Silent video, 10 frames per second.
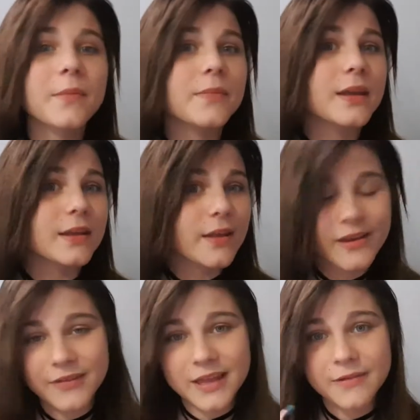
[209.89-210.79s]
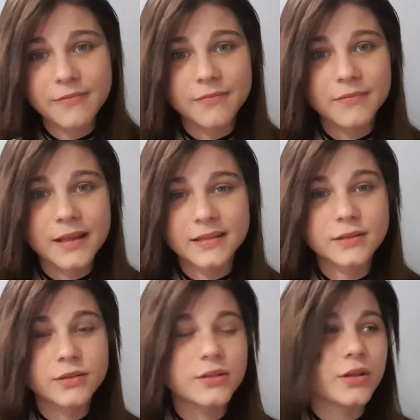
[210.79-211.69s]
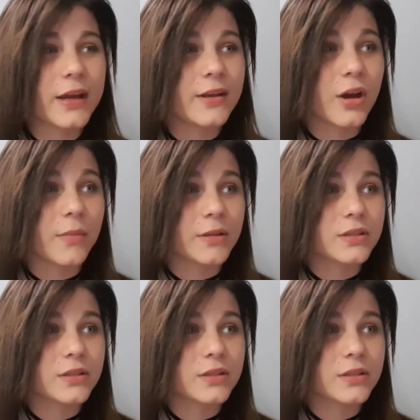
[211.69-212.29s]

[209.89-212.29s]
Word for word: because over here it's not in normal